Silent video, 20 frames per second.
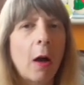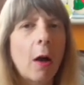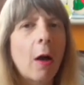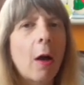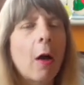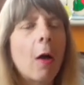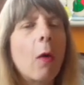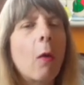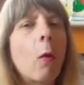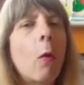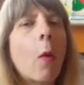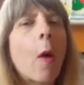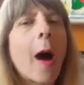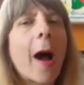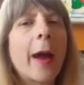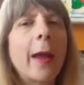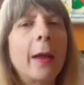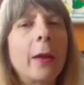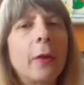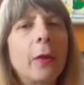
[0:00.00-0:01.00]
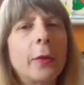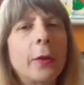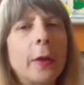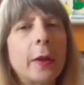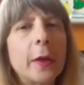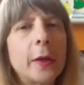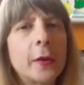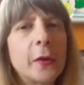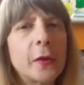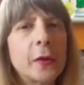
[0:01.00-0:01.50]
our
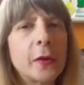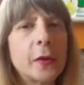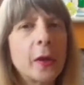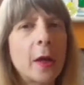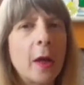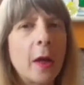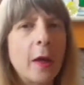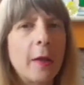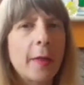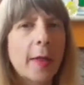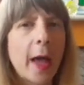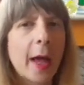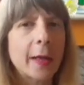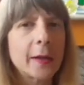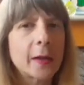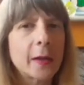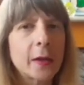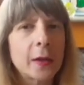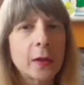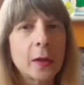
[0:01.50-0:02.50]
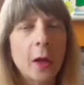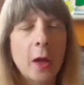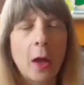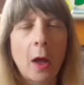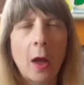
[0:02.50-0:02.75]
wildness, that's